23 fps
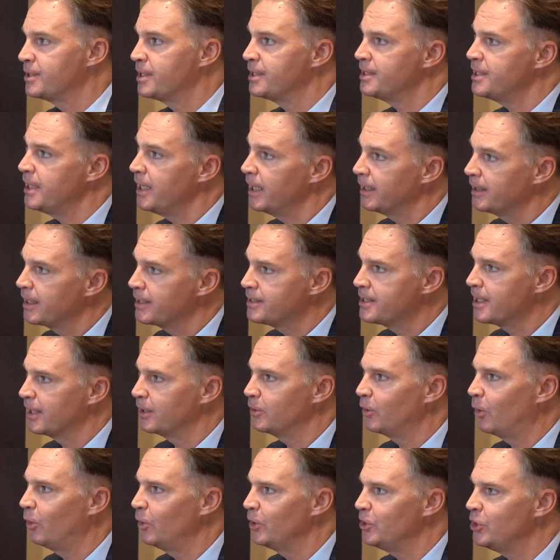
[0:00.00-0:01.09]
to take the
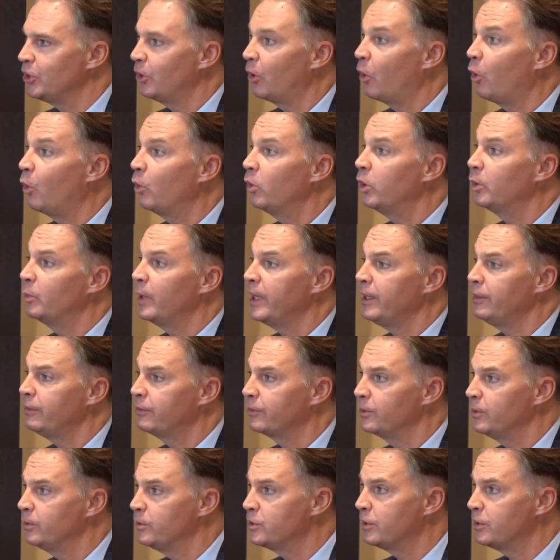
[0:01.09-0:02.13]
technology all the way through